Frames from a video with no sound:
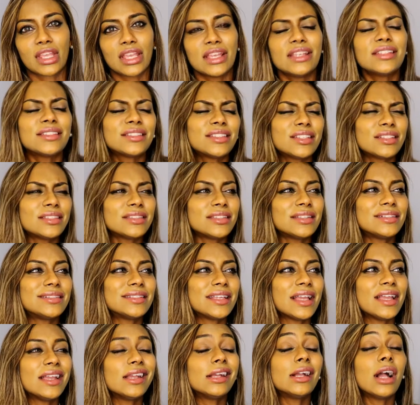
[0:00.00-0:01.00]
is just to
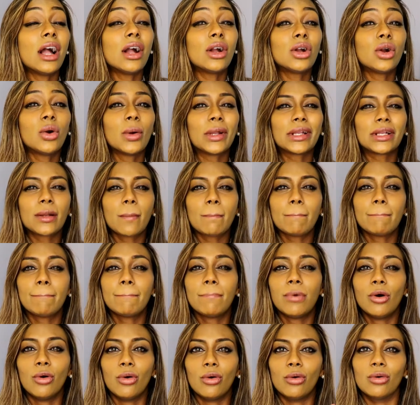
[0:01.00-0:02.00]
take a quick
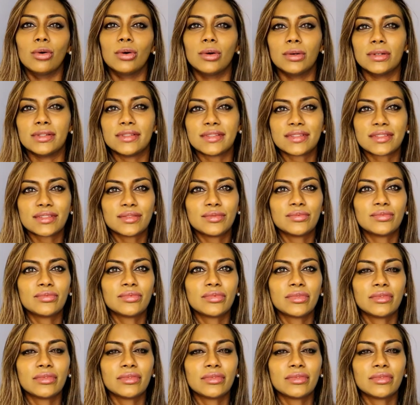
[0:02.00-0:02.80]
pause.